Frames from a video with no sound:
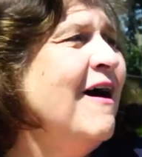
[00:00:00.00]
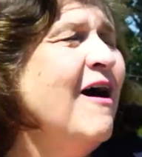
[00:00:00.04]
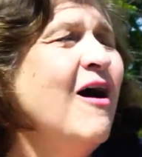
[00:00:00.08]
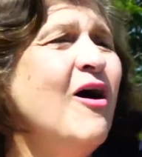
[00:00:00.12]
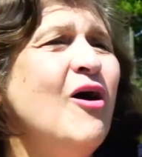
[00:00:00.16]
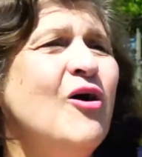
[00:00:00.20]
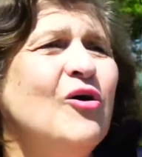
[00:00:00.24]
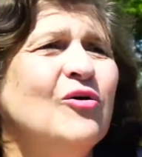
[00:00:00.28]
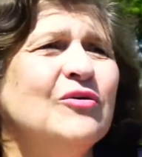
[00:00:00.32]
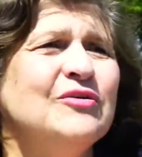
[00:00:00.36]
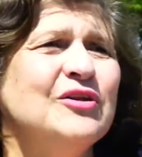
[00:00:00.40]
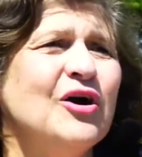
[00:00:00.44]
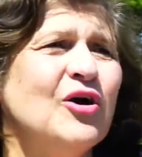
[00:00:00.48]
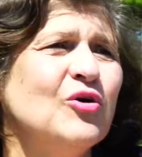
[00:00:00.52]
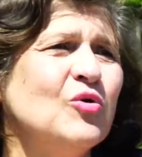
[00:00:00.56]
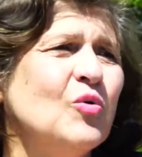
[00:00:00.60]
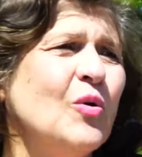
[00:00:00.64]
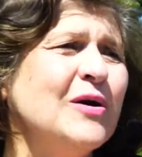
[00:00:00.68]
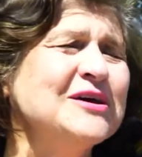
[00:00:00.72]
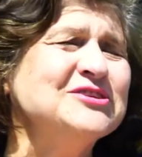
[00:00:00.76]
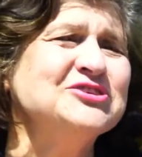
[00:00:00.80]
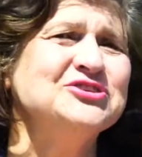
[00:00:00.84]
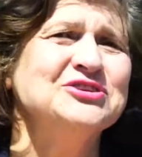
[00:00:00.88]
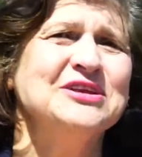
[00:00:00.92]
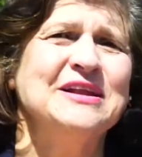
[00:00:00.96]
Oh, no
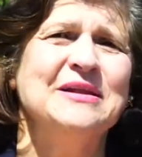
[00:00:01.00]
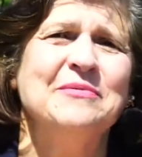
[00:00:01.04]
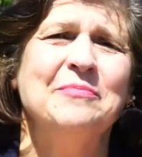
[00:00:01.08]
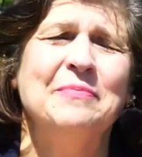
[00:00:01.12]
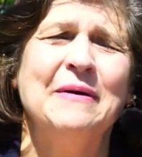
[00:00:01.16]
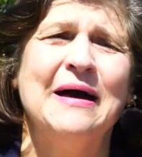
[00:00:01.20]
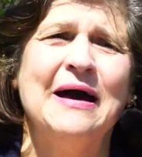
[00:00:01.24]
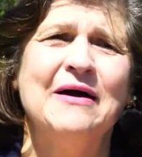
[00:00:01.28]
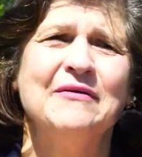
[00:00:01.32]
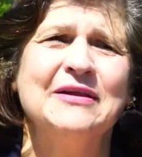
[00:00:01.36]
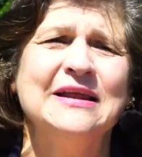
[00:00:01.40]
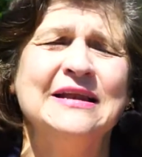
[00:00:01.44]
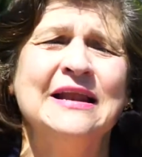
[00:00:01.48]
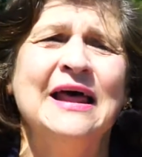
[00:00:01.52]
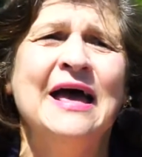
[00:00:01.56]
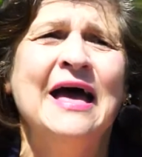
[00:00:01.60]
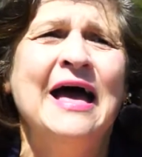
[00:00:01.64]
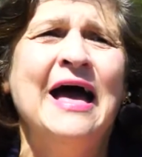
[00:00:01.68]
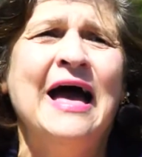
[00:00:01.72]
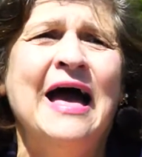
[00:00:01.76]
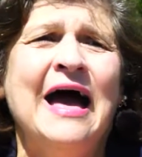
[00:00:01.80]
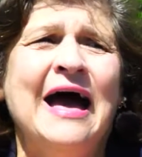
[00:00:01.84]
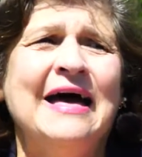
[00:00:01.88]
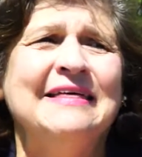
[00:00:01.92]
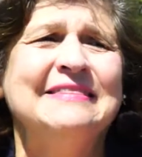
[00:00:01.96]
question about it.
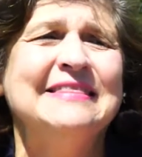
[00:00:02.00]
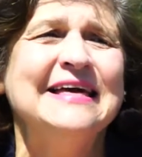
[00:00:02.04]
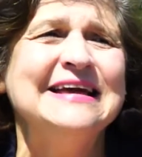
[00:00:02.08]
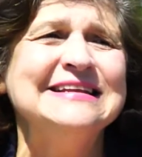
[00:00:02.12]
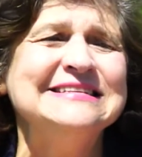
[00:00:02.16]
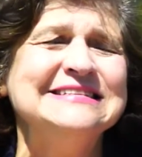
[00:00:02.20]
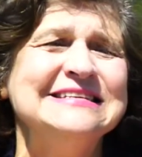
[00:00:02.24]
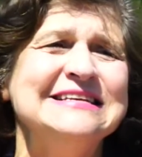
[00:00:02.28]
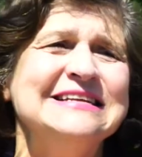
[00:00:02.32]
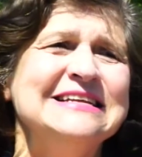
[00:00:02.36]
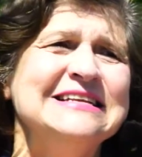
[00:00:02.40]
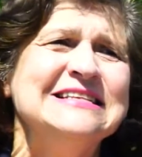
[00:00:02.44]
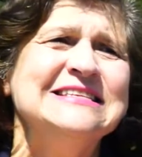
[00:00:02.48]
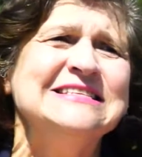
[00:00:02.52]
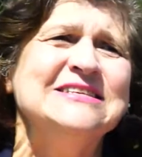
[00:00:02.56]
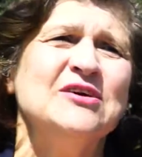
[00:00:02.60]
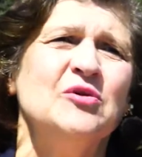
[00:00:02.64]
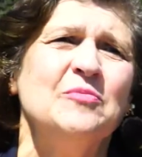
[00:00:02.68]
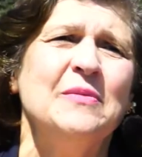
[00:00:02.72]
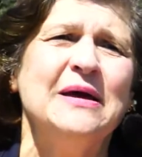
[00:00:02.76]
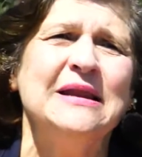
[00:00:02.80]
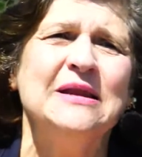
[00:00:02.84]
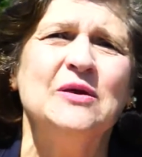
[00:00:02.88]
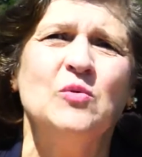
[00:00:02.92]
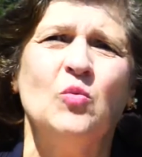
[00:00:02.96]
They did in so
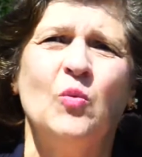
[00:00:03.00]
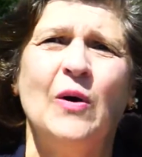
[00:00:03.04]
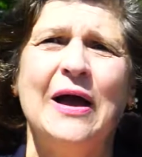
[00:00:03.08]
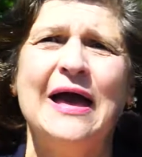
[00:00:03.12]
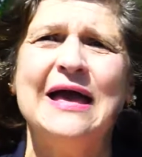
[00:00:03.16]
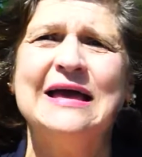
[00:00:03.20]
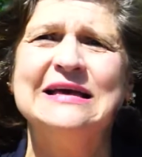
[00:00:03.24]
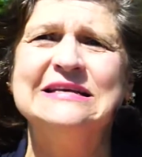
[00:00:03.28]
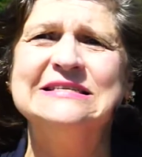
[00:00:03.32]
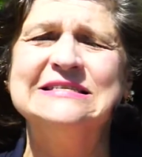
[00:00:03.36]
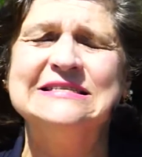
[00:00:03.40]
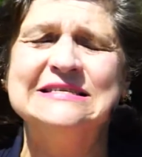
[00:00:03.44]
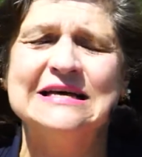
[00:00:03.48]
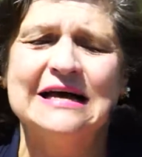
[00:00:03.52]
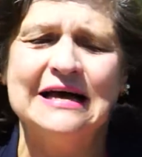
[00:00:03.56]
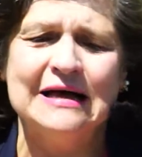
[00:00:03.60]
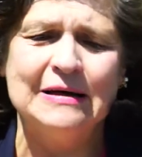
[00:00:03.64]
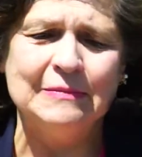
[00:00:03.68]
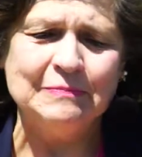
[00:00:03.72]
many ways.